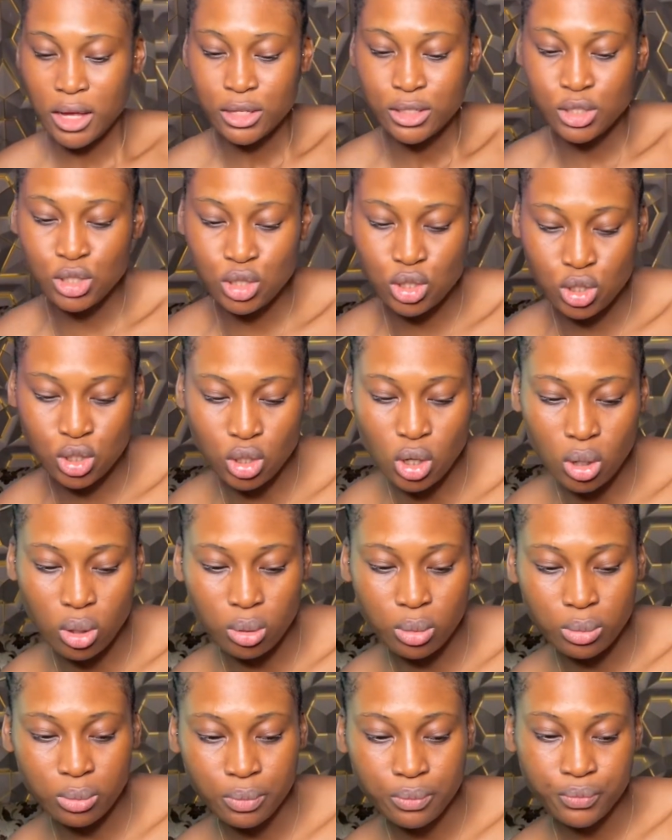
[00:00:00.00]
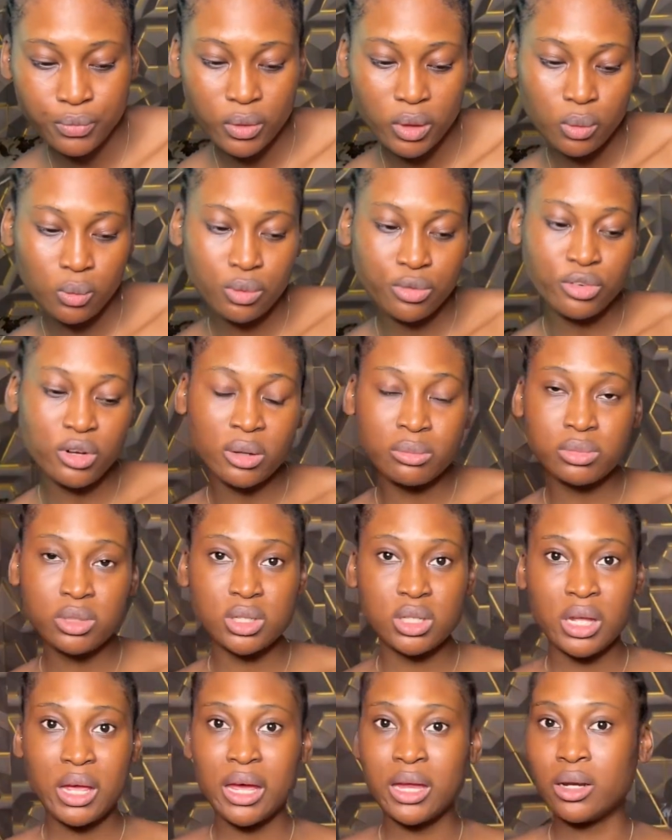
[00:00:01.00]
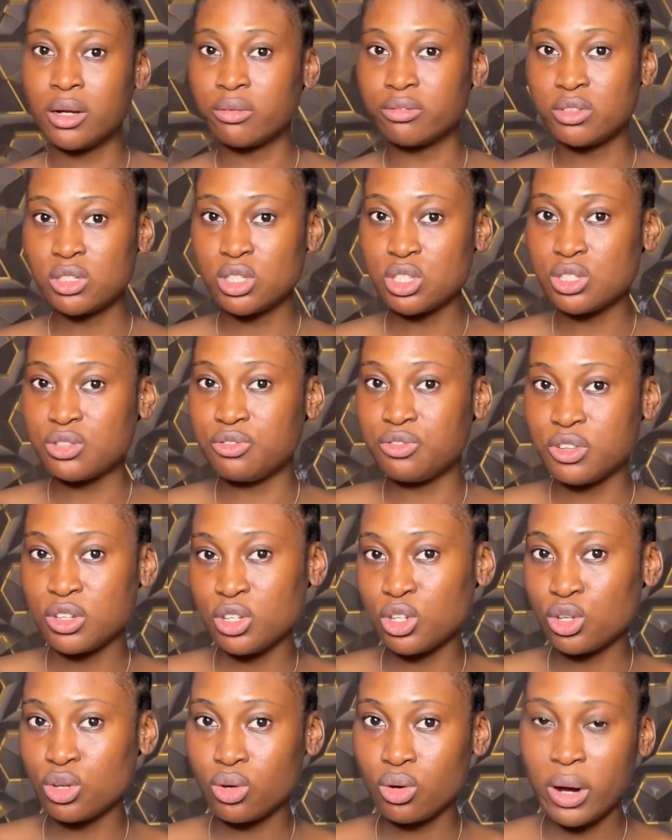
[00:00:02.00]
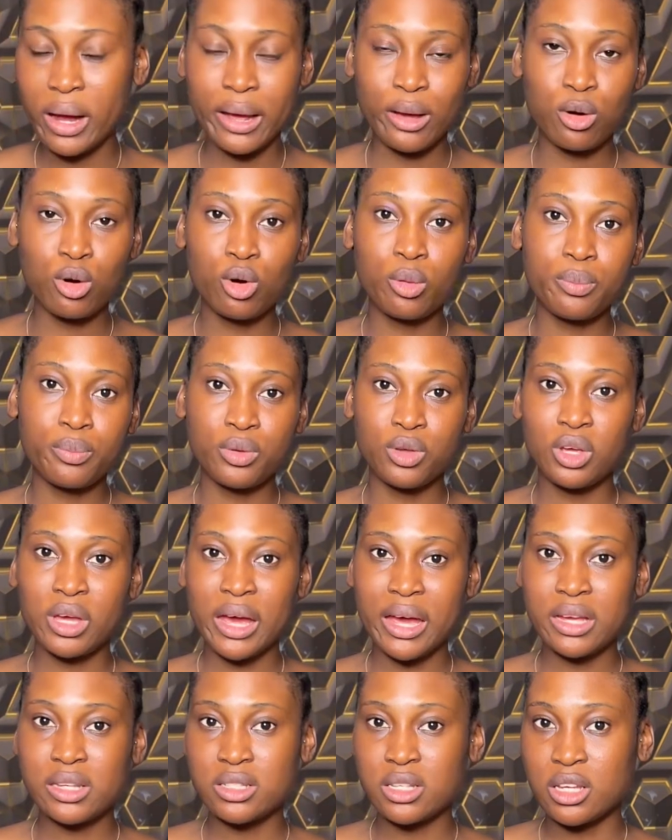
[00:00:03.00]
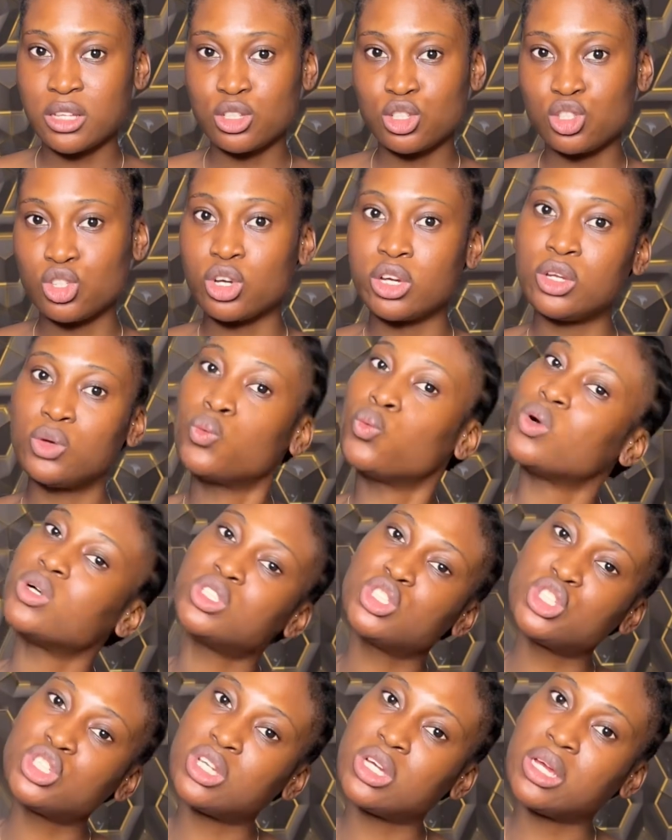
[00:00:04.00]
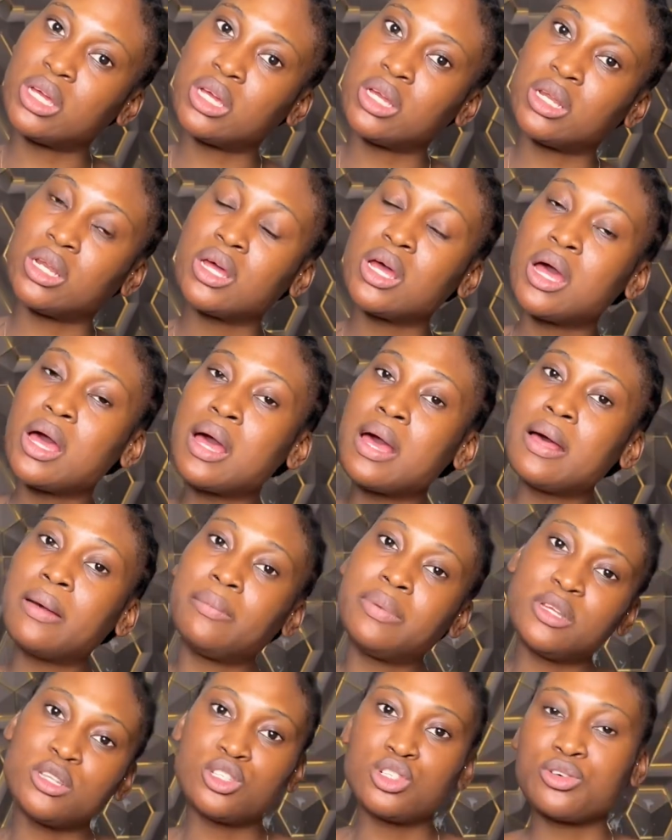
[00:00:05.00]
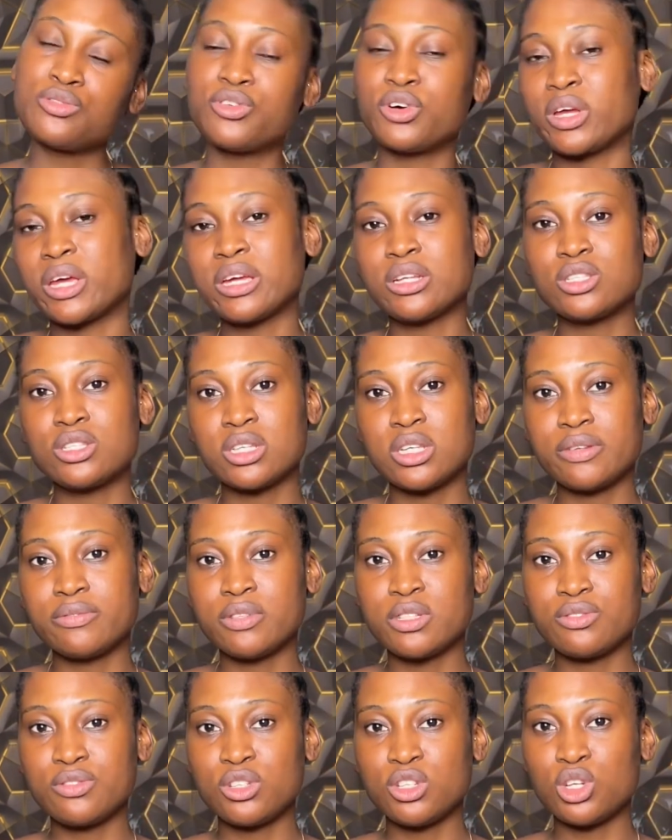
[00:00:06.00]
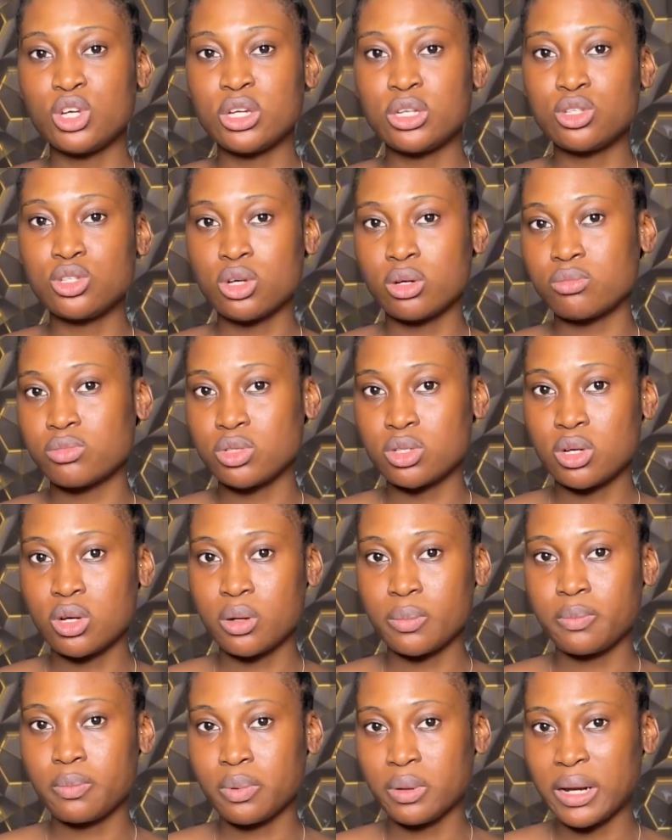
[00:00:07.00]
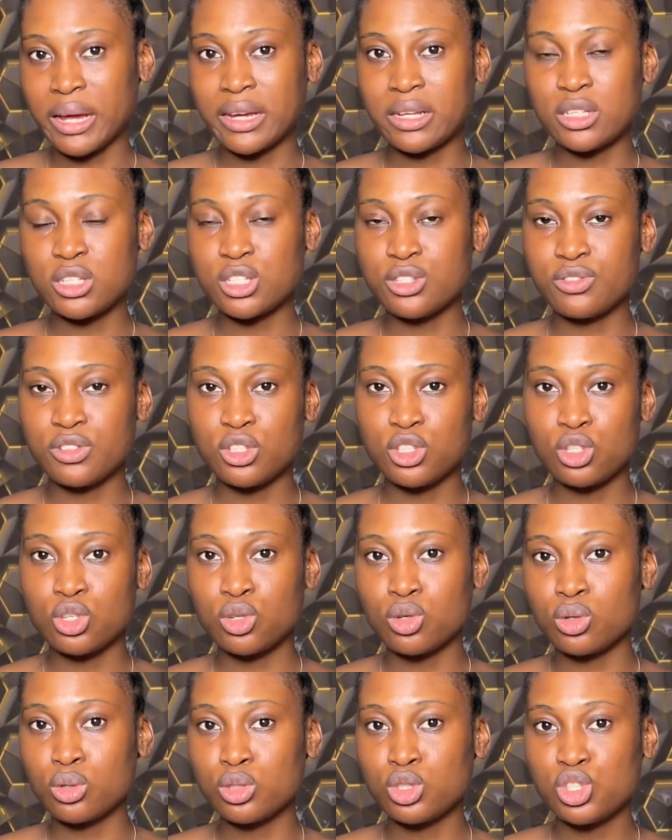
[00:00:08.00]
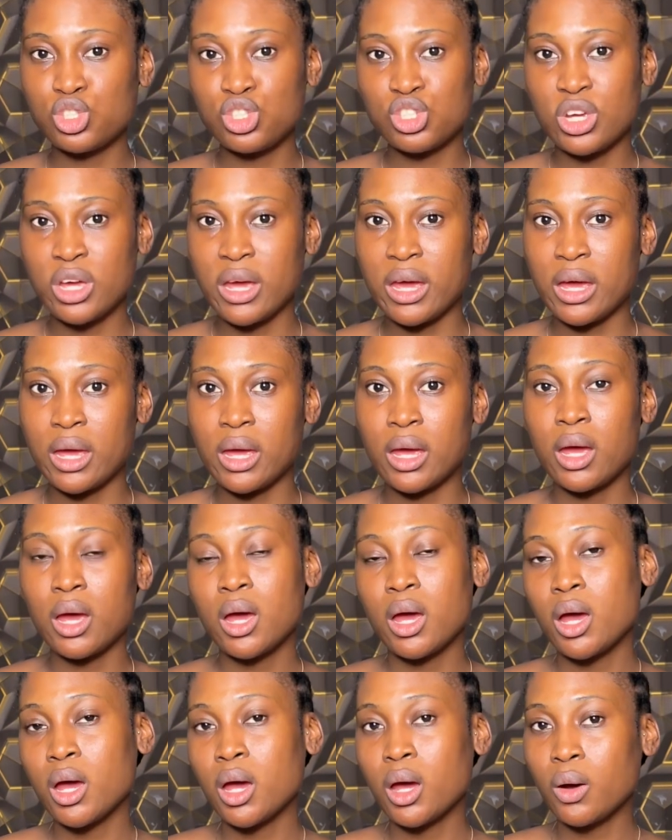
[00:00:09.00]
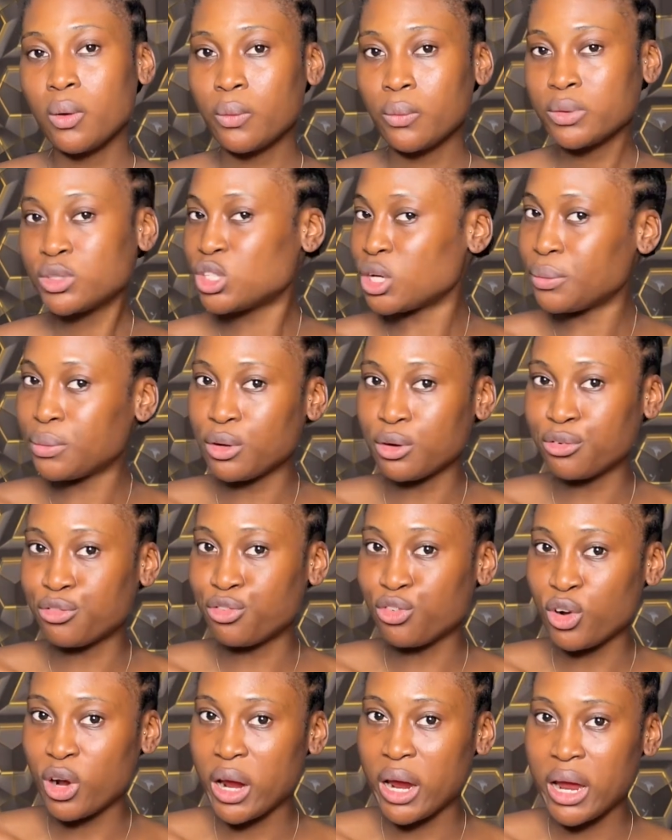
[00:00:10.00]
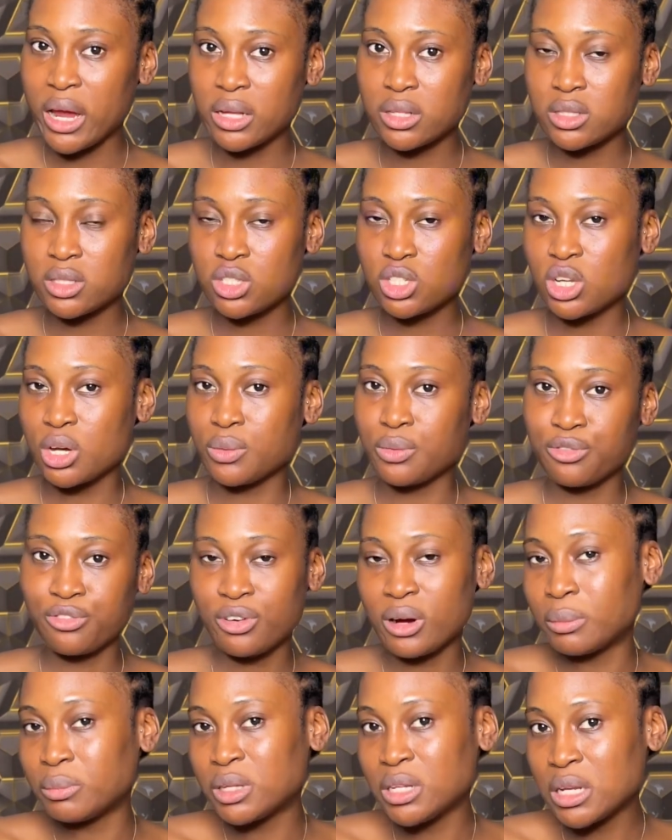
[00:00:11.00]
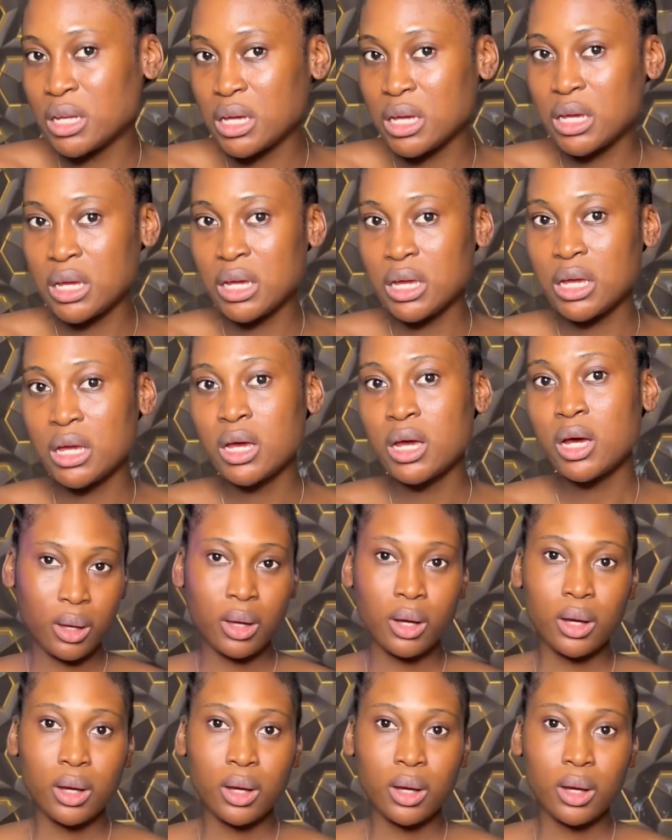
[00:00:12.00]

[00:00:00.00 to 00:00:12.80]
So, we've come to the end of this video. I hope you guys enjoyed watching. Please don't forget to give this video a thumbs up, like this video, share with your friends, share with family.